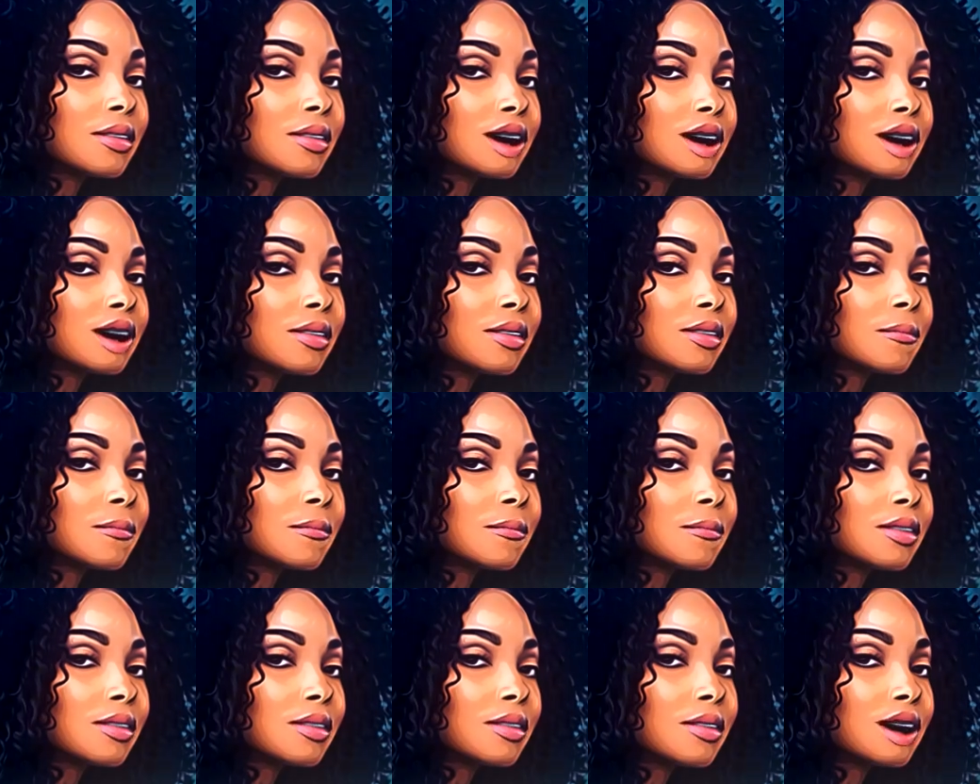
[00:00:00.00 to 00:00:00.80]
He making
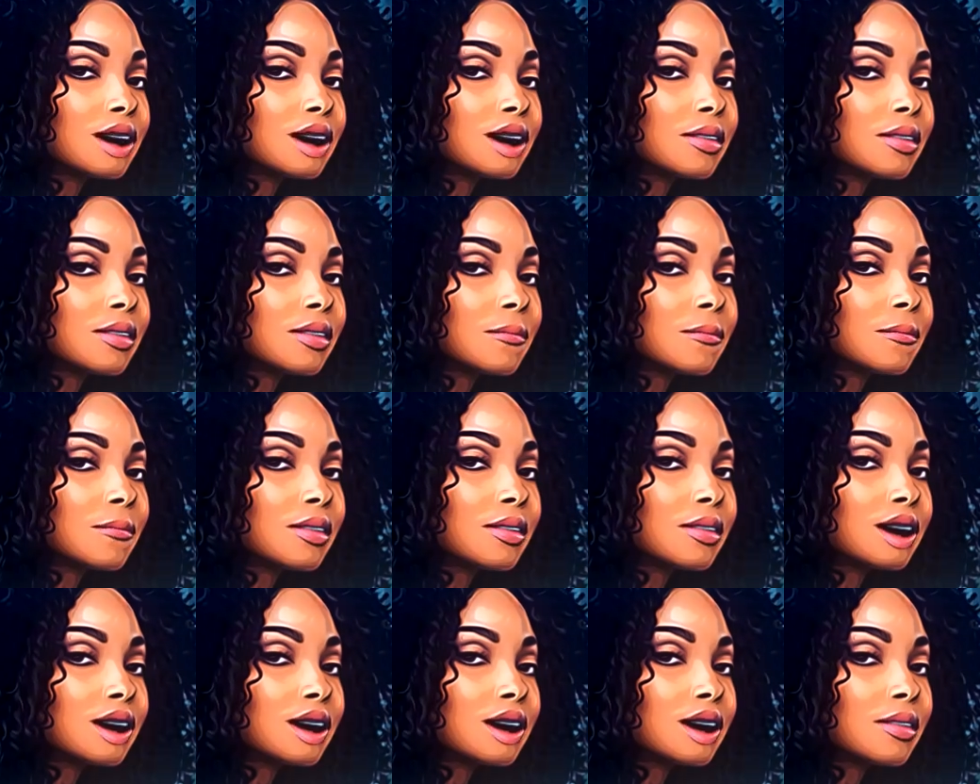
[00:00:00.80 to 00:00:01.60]
some progress. Y'all
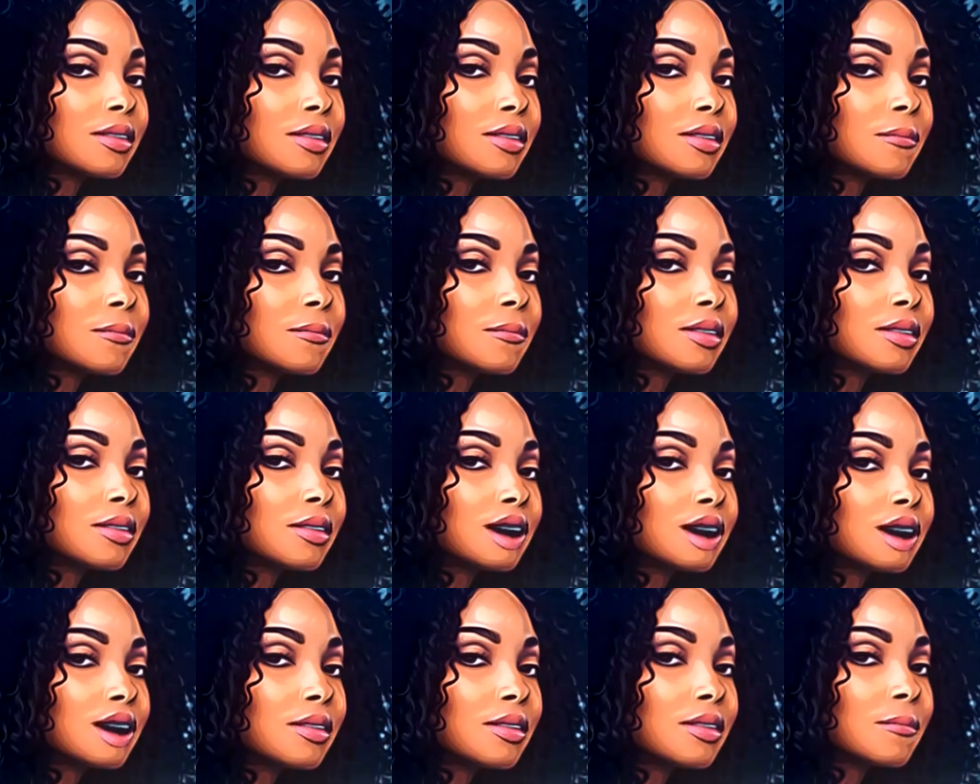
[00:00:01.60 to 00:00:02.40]
gotta go and give it to
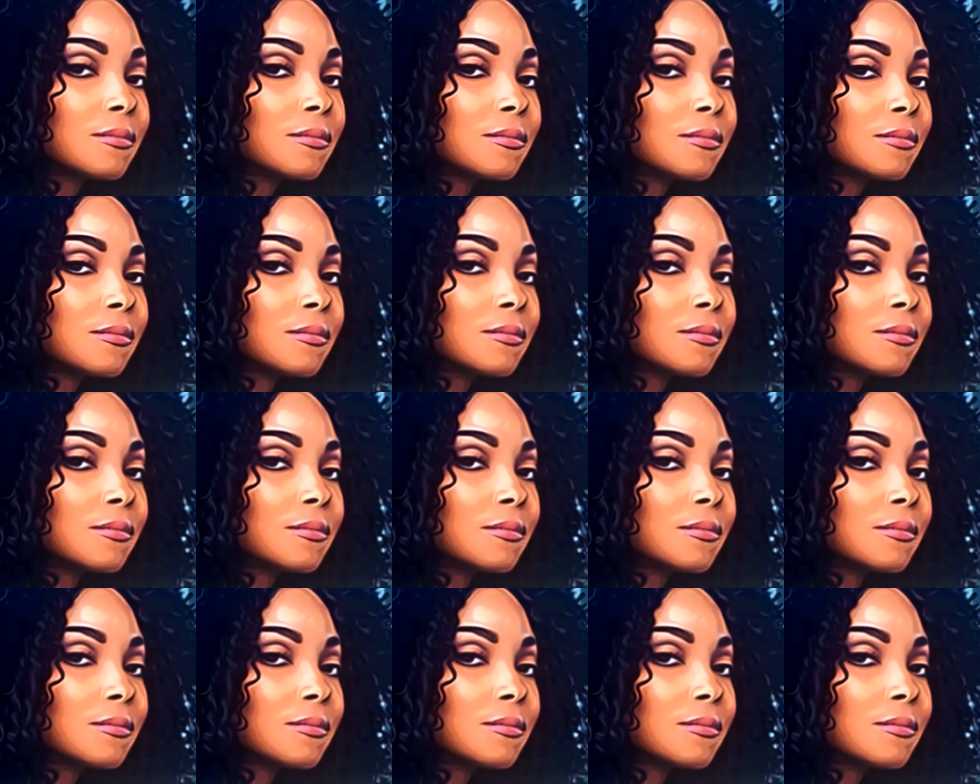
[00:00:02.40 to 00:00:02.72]
him, honey.